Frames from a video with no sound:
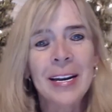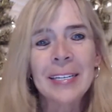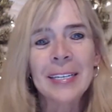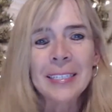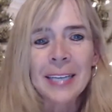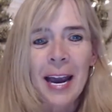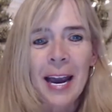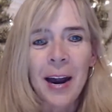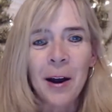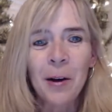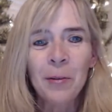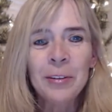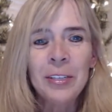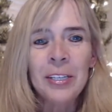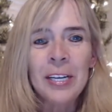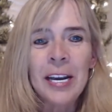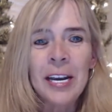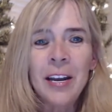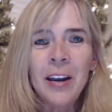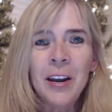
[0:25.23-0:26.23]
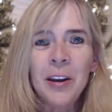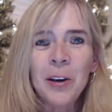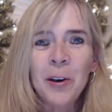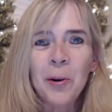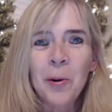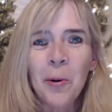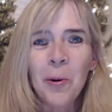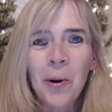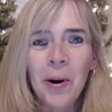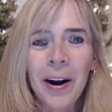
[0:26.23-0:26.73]
Is counting
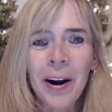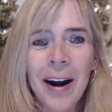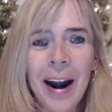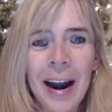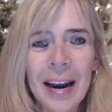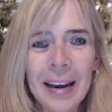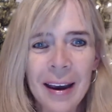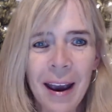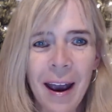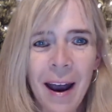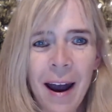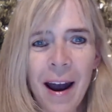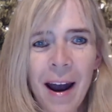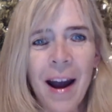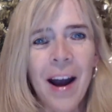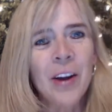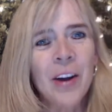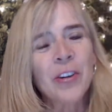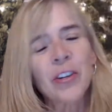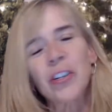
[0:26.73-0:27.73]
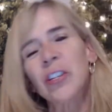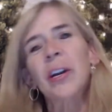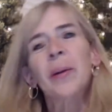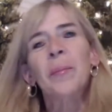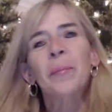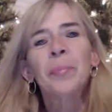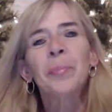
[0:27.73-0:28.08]
your cash.